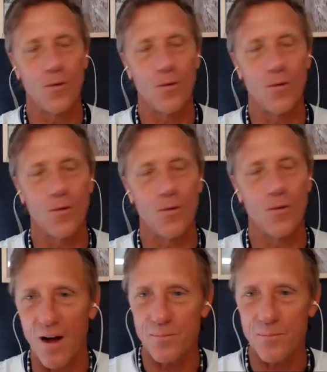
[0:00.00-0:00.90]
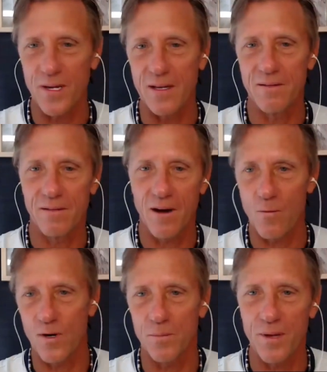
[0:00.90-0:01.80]
if it was me I'd be
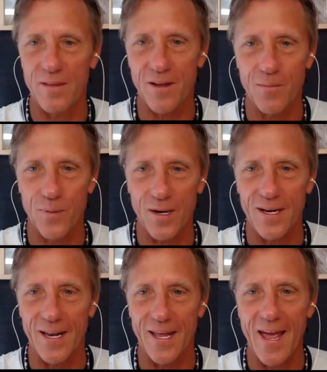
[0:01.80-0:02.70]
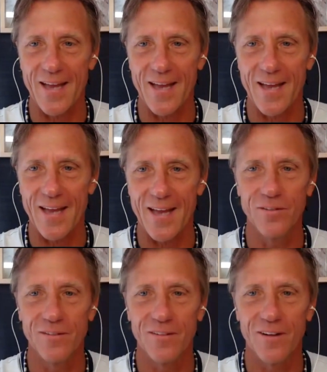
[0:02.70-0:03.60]
I want to be the completely hands on